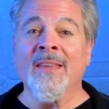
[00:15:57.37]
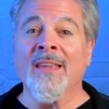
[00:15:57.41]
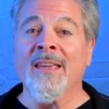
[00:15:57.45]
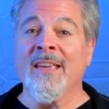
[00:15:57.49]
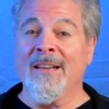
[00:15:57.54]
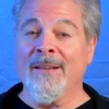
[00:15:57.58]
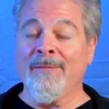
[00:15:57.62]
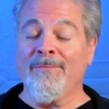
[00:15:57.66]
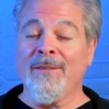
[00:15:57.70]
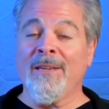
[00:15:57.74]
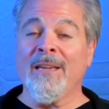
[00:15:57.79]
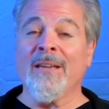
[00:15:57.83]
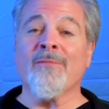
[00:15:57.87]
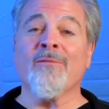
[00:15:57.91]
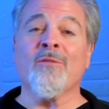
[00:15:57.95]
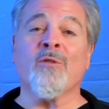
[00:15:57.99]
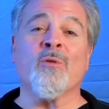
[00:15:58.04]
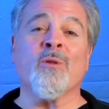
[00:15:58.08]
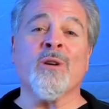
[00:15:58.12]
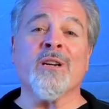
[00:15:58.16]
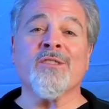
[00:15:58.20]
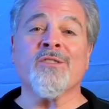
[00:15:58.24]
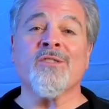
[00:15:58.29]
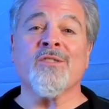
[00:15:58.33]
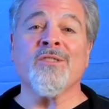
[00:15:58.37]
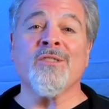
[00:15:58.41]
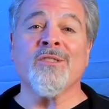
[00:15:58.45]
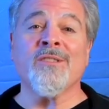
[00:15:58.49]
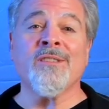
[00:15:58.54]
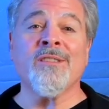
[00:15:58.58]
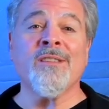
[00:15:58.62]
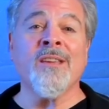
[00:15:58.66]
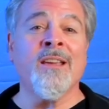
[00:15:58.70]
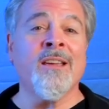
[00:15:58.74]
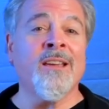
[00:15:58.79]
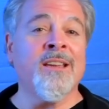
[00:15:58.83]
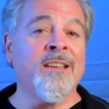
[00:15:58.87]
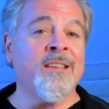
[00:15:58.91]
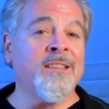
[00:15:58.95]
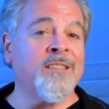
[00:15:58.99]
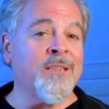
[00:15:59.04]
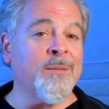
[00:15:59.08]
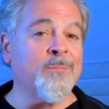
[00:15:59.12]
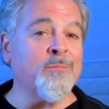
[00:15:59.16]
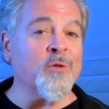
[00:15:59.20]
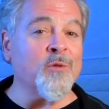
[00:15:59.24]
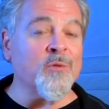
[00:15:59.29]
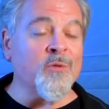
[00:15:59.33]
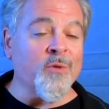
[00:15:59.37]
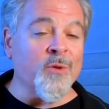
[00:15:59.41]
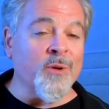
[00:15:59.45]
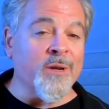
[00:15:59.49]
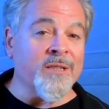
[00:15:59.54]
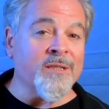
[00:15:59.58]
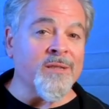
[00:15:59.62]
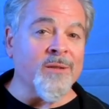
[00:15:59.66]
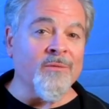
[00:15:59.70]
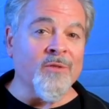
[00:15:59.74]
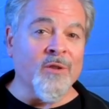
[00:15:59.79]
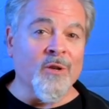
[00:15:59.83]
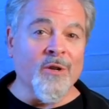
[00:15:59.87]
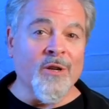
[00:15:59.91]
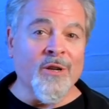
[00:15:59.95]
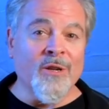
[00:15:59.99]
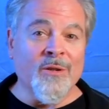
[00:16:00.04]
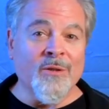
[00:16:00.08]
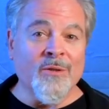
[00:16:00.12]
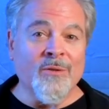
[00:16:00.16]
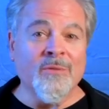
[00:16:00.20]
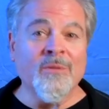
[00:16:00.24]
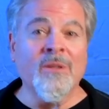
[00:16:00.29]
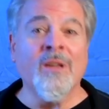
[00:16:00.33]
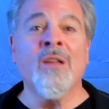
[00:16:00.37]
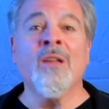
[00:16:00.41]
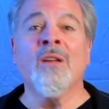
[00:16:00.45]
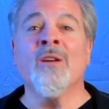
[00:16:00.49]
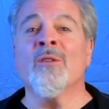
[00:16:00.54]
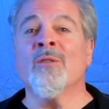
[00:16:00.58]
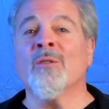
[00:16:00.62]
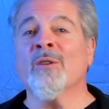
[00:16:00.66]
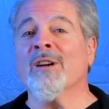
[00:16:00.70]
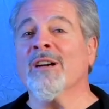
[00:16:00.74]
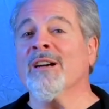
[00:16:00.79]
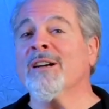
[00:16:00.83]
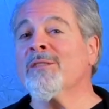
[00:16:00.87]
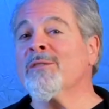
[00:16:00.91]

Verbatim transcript: And if you have questions, tips or tricks of your own, or